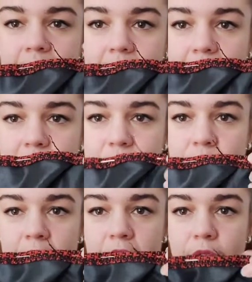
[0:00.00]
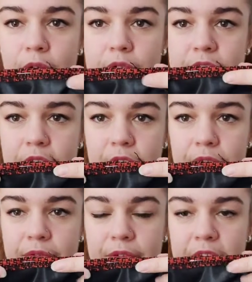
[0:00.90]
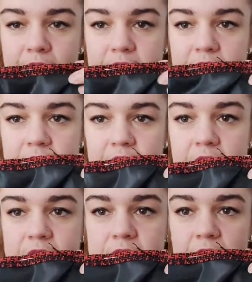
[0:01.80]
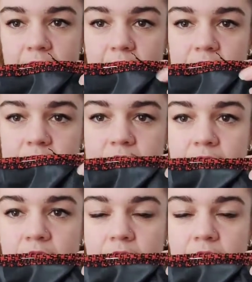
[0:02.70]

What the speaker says: have also finished this edge,